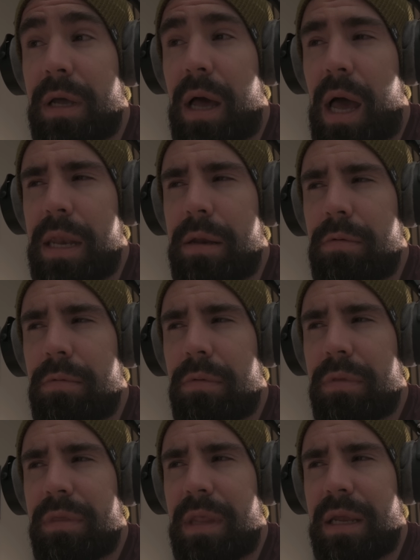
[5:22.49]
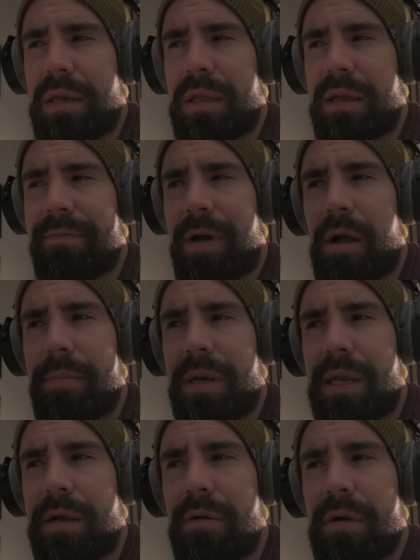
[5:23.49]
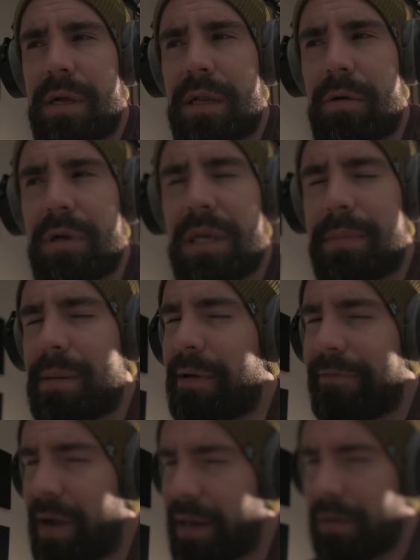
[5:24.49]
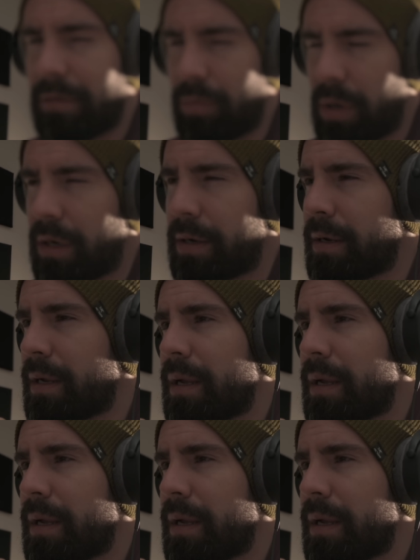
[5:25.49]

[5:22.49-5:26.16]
I don't think the environment here is going to be my finest work.